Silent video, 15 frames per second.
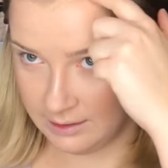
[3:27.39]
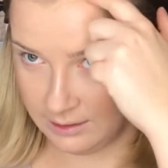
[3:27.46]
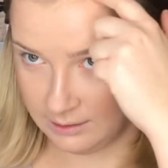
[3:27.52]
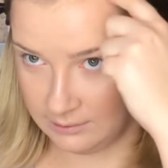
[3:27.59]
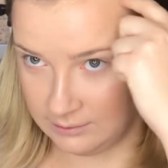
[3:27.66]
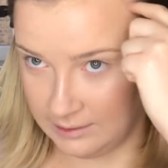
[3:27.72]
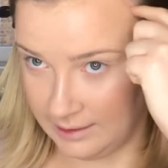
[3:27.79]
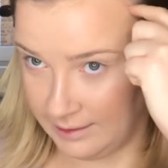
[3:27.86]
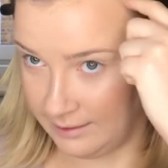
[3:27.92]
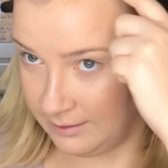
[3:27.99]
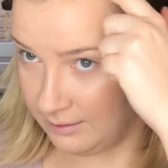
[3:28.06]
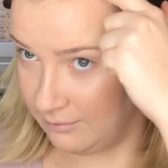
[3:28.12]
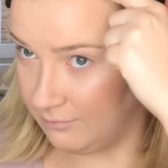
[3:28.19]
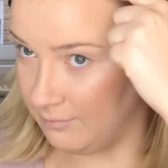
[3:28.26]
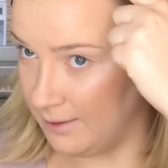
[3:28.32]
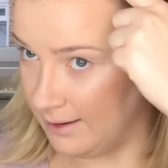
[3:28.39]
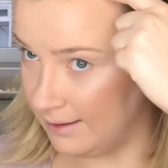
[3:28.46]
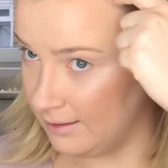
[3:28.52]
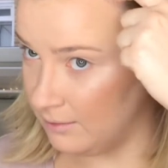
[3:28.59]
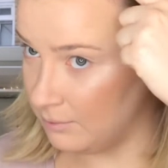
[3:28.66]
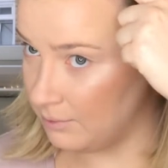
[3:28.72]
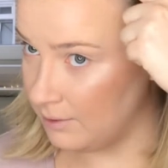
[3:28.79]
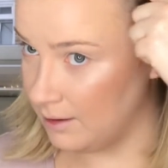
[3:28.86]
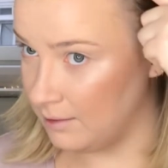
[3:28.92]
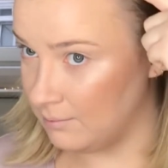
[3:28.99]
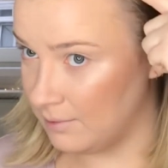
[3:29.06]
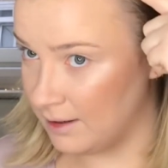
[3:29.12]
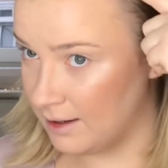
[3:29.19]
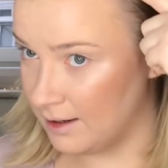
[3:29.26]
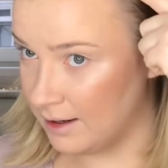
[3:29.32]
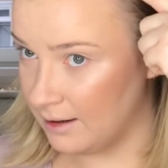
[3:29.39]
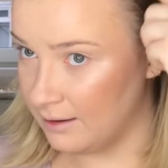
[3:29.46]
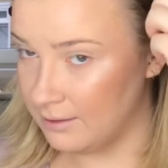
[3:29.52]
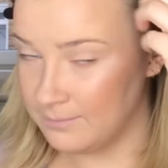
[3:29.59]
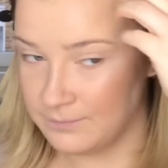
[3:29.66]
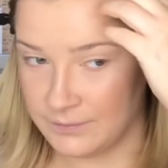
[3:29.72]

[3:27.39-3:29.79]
a line of makeup in my hair.